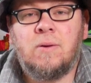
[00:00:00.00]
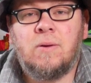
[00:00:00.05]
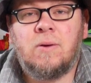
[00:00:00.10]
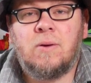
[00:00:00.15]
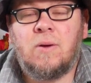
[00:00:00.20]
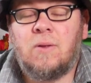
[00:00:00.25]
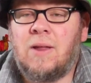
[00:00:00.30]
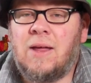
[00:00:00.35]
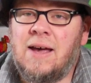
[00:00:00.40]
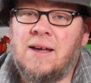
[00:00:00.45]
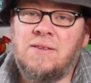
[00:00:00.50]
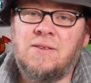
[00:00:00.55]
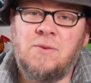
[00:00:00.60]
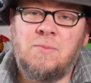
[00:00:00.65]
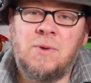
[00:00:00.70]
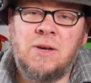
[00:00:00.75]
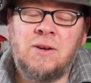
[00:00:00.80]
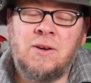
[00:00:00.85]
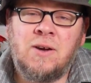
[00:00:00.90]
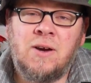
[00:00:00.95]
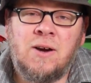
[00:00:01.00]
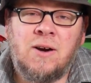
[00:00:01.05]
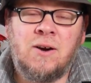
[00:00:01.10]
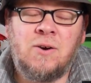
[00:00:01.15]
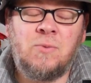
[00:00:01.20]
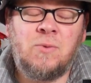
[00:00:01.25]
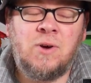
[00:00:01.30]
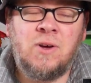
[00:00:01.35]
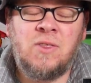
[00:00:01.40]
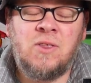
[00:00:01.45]
Clans of
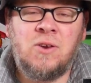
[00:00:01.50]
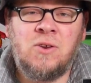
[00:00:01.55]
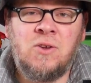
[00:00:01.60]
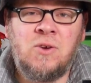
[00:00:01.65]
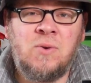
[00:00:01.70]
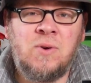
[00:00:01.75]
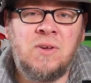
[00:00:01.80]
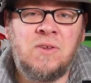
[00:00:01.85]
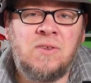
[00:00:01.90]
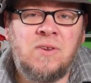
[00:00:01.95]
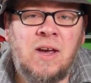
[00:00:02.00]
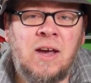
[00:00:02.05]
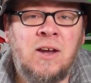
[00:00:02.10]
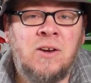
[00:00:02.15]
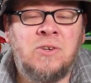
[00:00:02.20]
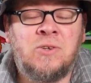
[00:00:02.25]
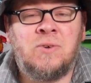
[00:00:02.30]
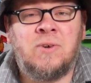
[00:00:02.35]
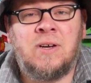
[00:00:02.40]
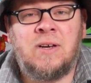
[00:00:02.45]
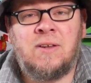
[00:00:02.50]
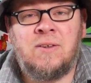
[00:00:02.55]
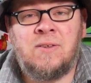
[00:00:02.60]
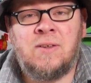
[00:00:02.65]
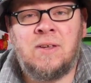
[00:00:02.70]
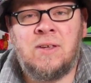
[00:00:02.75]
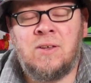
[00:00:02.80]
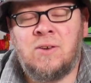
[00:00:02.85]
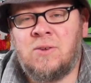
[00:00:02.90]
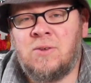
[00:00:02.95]
Midgard, one of the newest entries
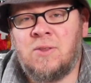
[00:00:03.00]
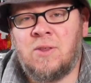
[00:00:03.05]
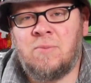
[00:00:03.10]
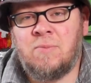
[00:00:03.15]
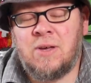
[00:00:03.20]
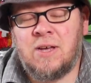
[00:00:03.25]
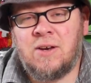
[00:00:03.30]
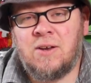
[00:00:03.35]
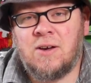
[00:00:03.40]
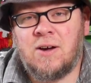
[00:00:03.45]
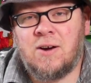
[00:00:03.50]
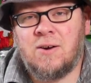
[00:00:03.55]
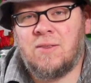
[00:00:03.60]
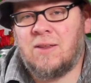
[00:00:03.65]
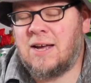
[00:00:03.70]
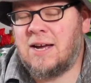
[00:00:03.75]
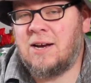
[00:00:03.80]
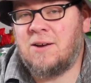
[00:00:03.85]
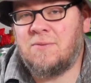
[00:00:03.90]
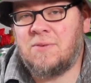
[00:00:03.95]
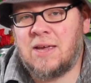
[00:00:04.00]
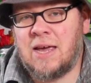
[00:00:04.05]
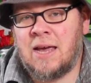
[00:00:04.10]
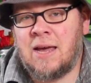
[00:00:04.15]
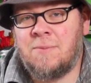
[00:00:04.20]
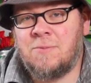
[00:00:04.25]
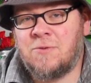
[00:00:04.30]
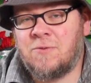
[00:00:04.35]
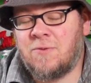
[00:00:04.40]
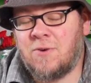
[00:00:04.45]
into the Midgard line of
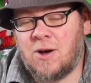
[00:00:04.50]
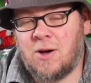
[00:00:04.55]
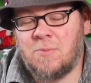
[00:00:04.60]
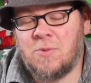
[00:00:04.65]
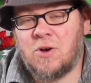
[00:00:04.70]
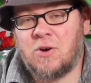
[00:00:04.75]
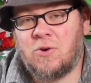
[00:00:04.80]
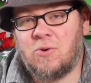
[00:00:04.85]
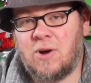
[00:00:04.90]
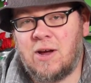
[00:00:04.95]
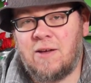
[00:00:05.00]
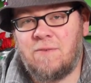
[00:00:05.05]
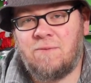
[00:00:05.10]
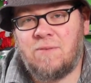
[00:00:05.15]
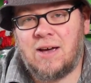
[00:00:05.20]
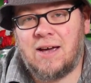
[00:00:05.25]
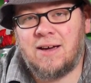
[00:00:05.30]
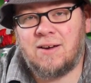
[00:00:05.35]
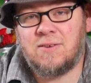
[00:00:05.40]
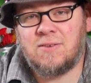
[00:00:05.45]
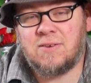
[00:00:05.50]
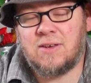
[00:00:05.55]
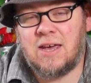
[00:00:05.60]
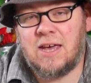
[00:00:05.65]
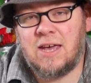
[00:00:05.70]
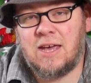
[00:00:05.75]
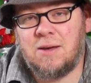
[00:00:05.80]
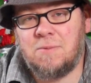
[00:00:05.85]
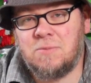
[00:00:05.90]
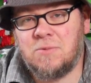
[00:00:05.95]
games from Gray Fox
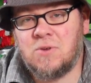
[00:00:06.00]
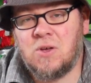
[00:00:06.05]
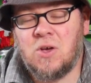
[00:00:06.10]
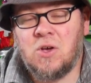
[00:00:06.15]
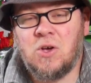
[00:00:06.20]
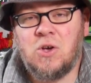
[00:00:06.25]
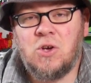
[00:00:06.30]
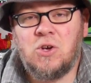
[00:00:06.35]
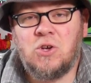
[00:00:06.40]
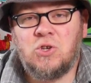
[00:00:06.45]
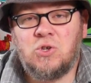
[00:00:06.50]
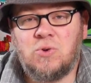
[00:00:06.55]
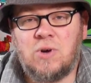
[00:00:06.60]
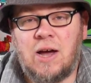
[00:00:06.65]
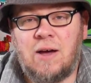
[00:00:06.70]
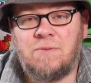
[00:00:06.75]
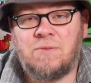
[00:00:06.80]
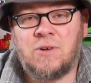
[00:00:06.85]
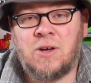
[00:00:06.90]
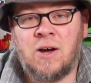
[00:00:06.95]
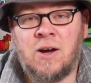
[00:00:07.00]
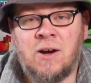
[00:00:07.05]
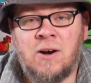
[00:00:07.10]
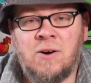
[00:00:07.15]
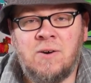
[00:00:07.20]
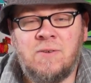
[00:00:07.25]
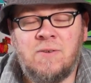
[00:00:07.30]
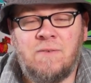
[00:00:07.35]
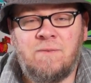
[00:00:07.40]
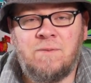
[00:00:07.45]
Games. Draft
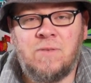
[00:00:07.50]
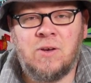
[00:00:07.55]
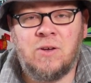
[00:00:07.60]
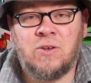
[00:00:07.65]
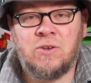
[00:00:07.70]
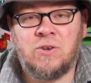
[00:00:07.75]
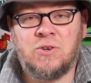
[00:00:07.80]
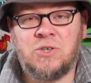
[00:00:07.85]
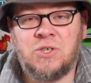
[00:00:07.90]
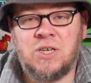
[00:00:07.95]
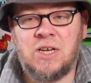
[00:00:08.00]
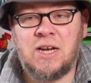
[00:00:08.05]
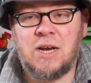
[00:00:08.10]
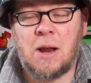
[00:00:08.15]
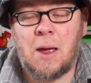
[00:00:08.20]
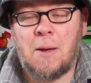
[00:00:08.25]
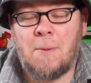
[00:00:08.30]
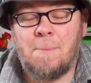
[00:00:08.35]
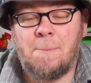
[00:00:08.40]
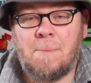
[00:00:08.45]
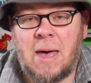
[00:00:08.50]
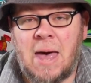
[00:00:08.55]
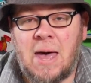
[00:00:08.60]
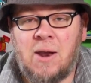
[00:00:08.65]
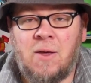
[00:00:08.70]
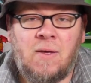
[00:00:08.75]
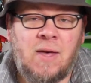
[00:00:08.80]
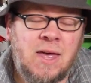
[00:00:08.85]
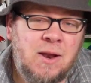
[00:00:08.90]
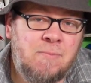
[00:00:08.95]
cards, fill in your sheet,
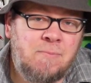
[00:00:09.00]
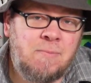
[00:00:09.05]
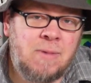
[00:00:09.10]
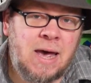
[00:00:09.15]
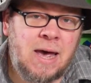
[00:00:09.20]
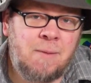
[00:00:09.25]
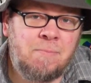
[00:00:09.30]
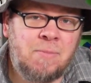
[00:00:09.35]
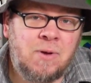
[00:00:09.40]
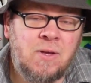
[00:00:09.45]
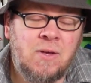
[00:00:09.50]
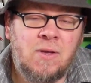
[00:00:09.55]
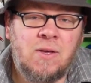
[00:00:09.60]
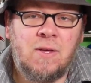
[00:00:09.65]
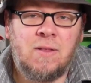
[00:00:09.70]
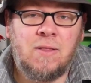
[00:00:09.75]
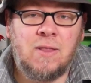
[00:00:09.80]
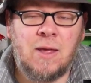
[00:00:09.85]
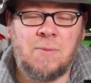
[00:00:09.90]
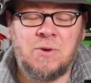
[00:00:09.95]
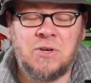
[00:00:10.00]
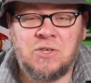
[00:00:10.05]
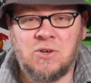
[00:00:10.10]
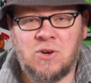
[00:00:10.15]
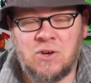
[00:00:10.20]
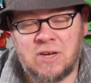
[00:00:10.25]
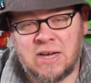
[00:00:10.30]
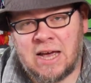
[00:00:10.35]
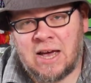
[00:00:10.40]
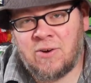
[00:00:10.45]
battle on a map. Let me show
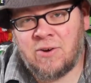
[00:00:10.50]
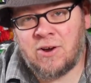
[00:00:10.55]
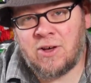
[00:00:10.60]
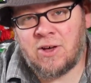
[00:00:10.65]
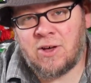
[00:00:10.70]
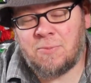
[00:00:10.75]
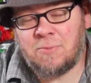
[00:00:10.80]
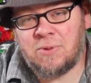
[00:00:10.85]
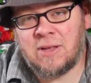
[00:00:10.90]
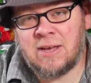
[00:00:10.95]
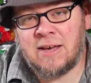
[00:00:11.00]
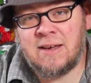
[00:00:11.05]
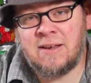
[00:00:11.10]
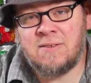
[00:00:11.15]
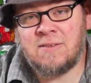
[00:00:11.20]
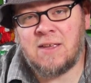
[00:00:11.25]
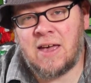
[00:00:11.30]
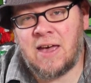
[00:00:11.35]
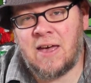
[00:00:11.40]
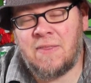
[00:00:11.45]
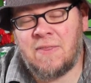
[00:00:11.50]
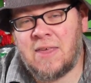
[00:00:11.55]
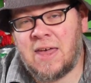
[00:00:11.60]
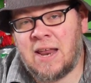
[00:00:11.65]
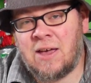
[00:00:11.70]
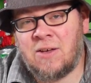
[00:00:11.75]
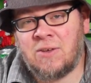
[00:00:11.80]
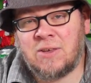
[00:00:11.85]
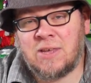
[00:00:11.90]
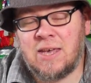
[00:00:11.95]
you how it all plays, and then
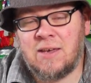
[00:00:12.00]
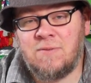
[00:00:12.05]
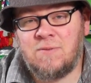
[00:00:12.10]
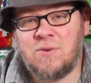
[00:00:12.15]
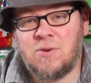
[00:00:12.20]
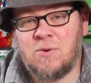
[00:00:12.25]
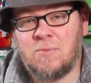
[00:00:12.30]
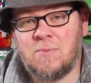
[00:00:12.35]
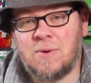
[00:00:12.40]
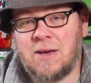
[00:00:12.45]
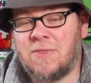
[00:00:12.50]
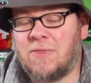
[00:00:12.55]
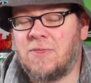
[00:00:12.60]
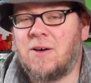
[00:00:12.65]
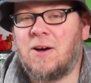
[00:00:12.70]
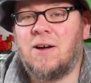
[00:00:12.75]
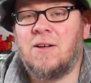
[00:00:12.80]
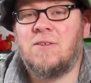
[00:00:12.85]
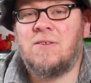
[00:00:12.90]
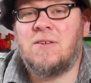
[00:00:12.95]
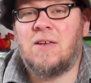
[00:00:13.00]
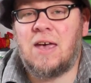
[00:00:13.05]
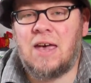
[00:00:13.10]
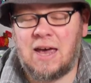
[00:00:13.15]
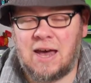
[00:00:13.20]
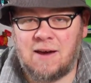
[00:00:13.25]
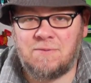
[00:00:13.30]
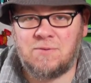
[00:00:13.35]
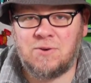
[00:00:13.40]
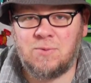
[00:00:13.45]
I'll give you my thoughts
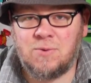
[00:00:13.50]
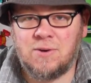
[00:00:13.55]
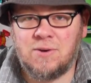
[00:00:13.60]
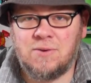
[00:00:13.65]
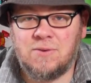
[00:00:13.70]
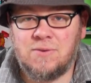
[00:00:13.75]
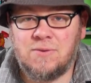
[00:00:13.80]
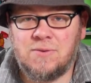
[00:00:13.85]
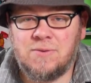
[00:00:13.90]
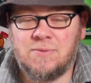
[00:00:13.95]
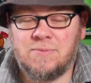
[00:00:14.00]
afterwards.